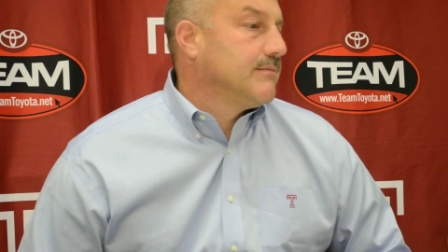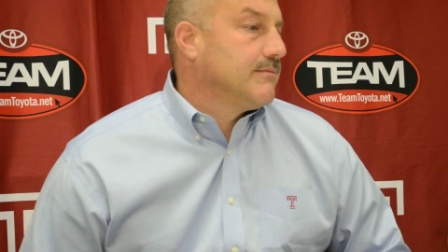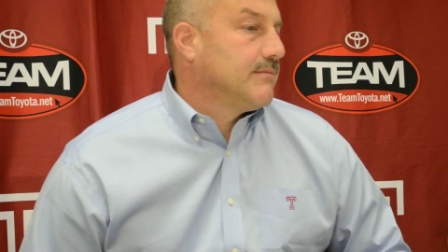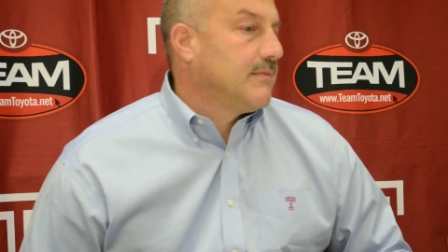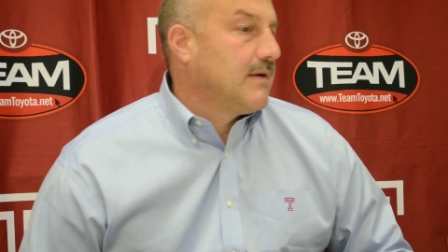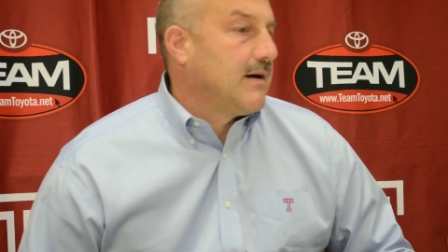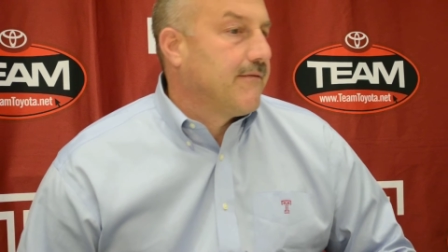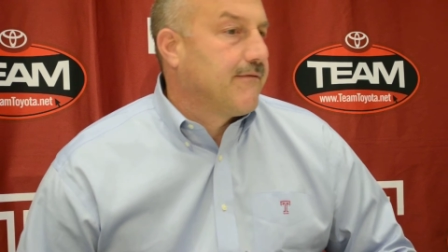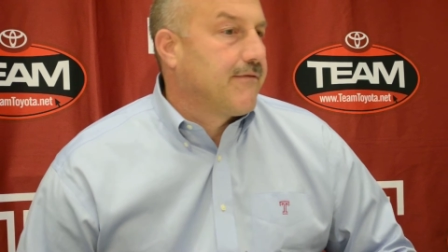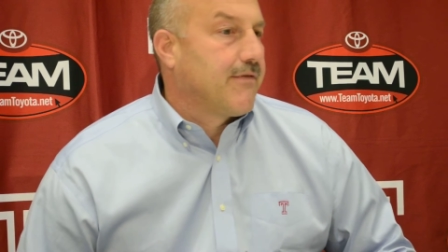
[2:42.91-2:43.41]

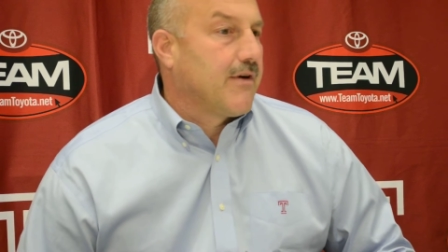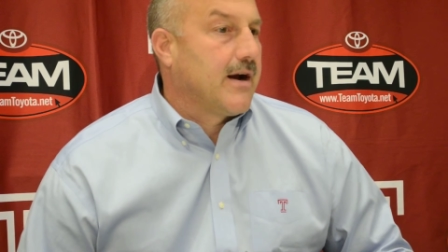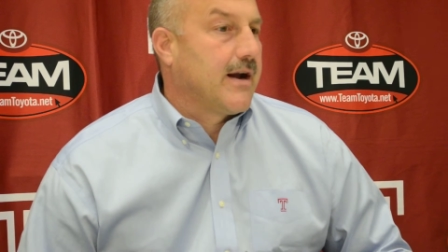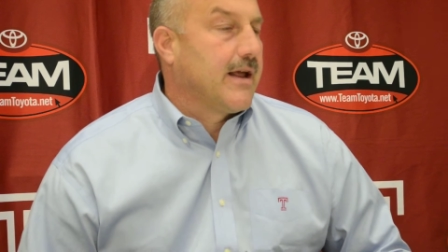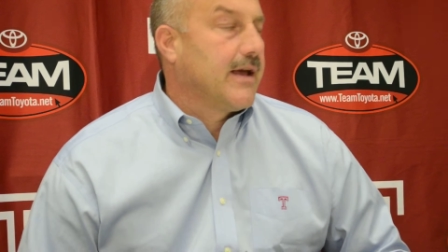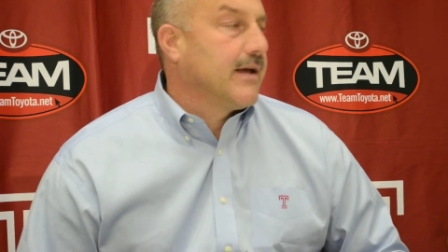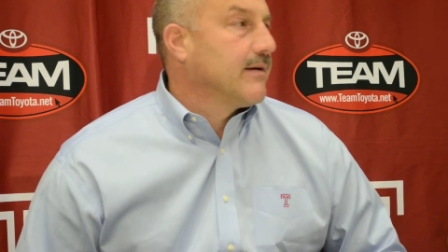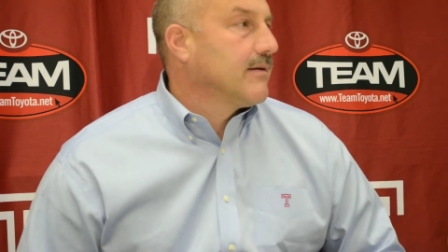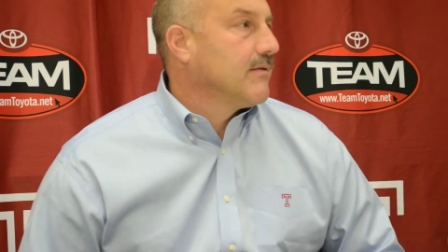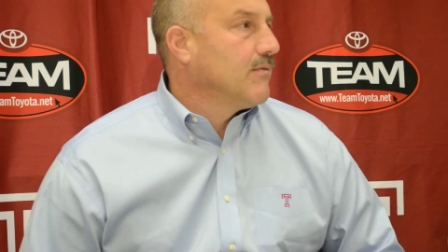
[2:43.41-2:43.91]
on
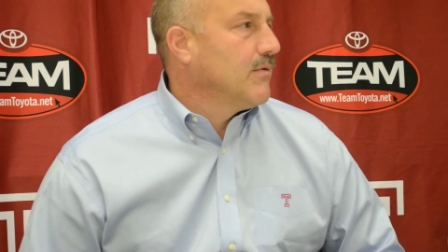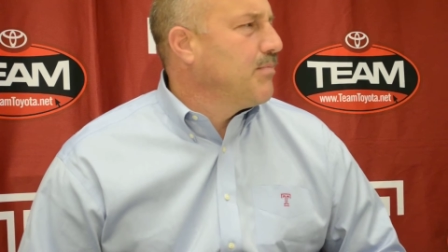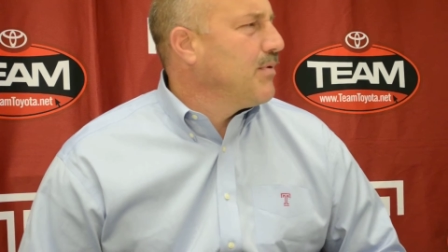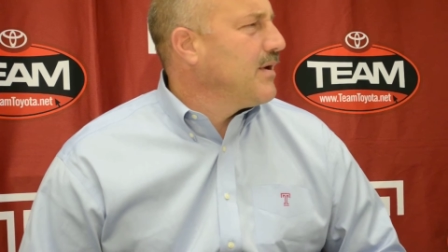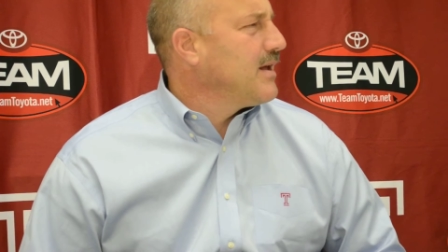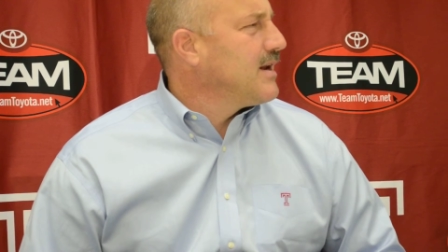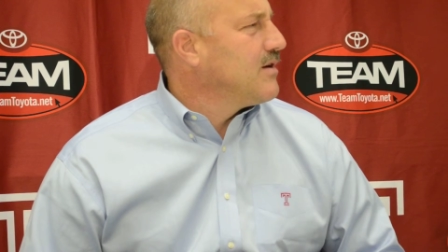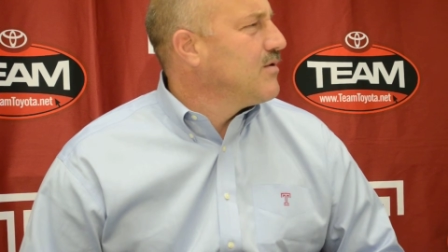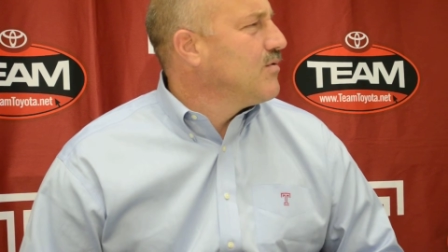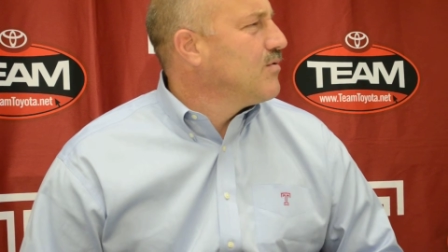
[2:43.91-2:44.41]
Friday. We
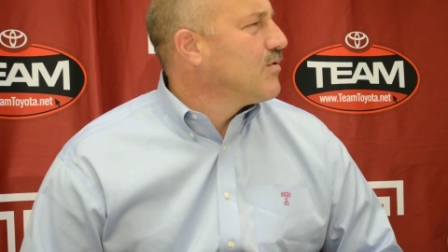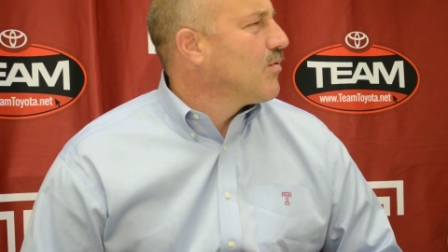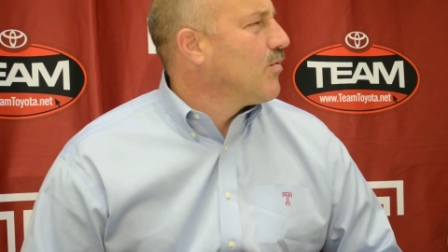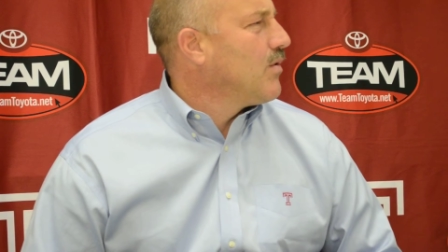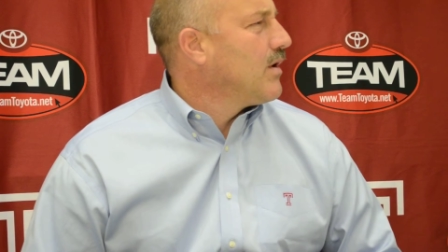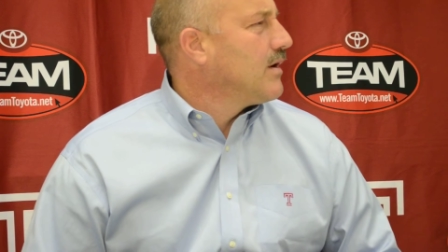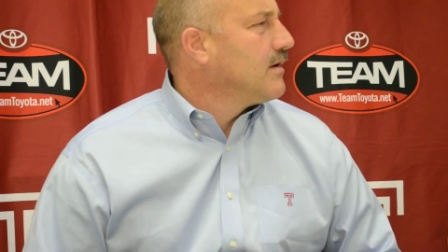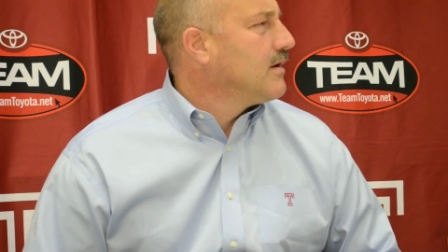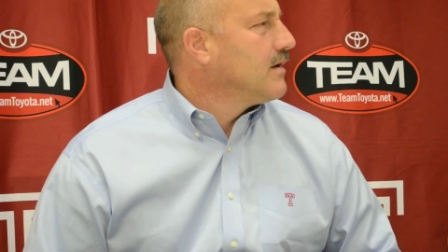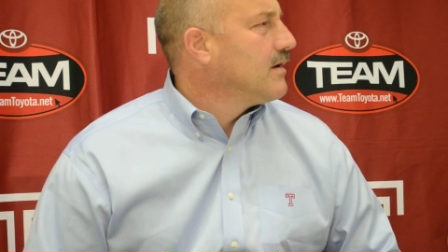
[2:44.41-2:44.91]
playing at noon or
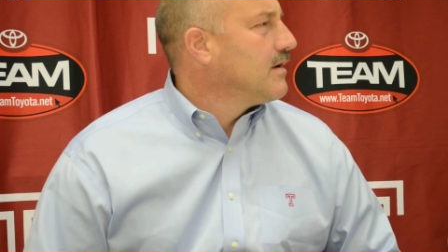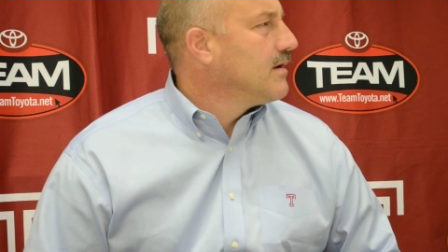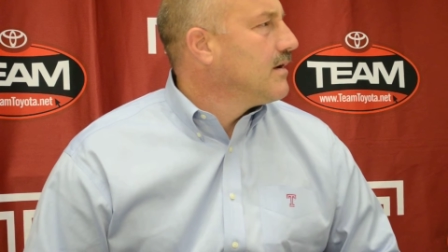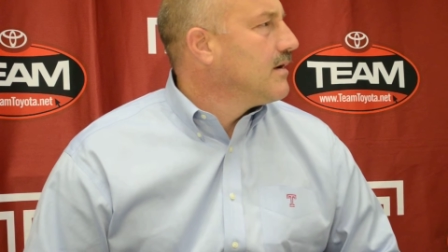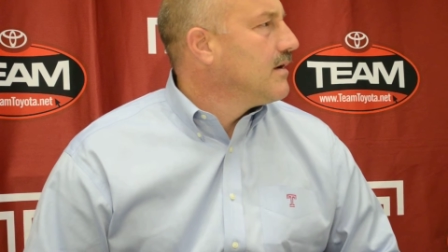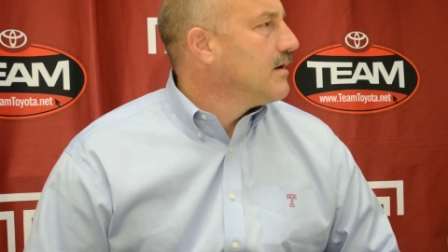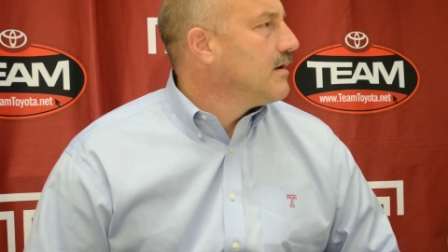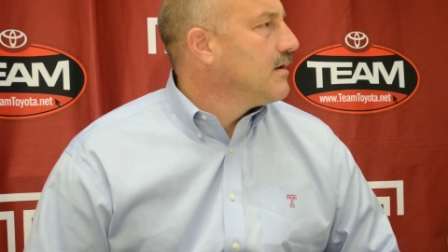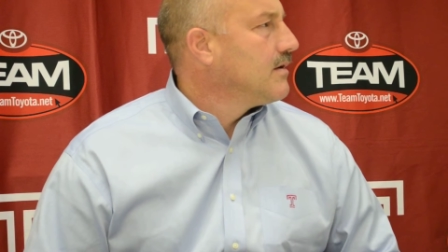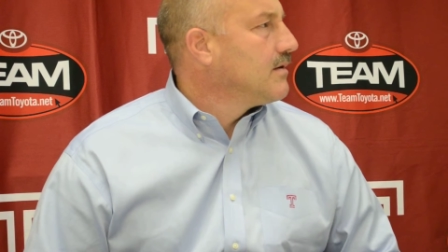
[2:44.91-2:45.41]
1?
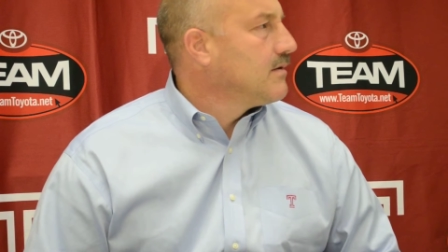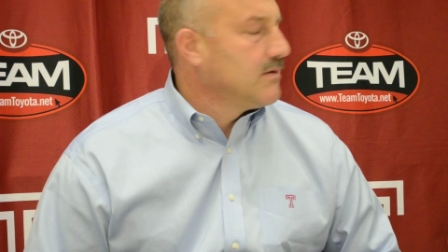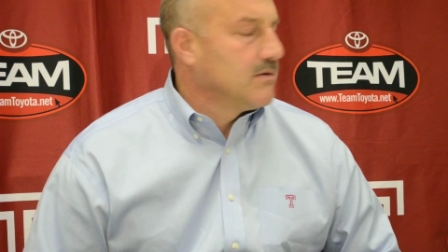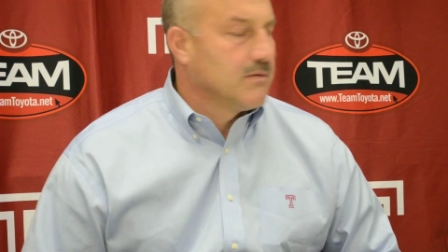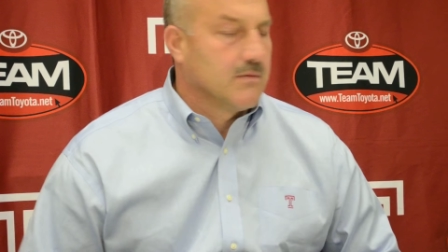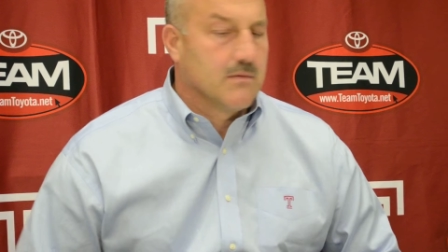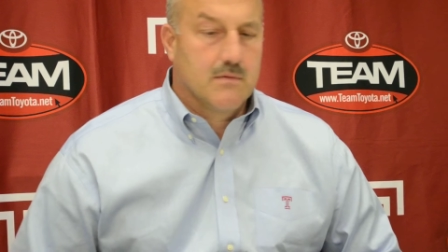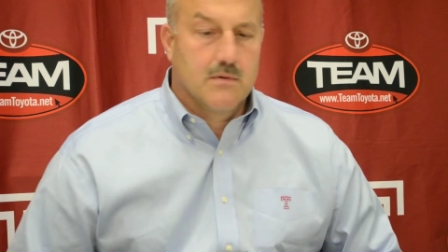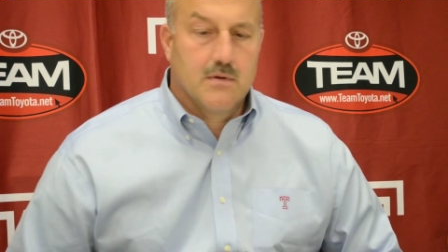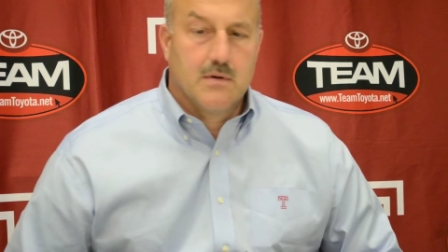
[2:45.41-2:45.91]

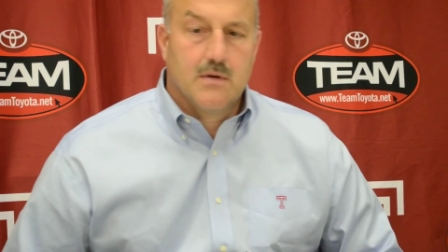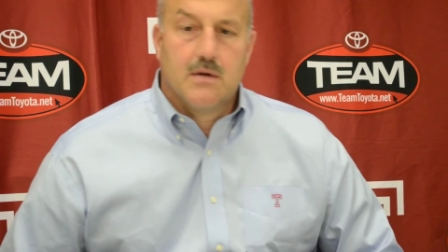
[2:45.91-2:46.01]
Noon.